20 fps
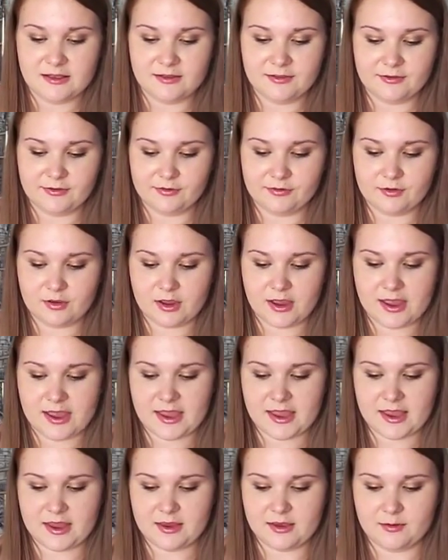This has got
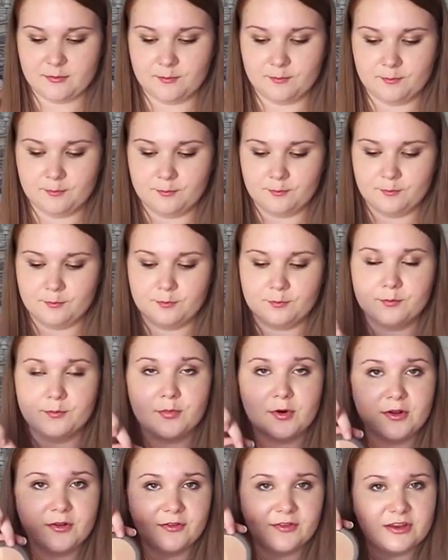a
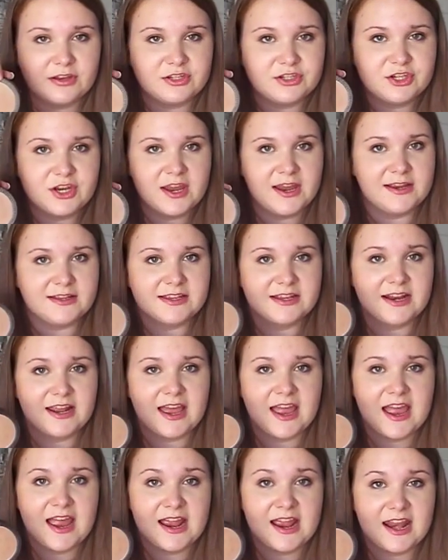bronzing shade and a
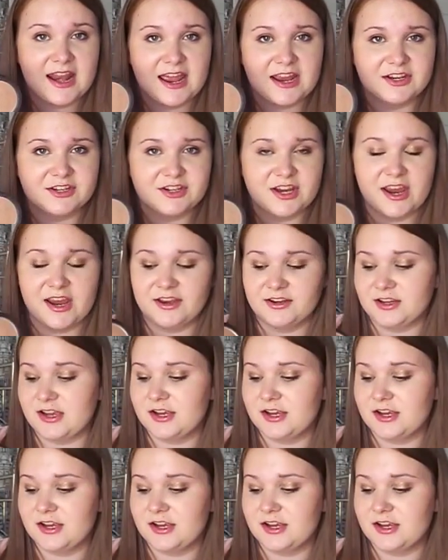highlight shade.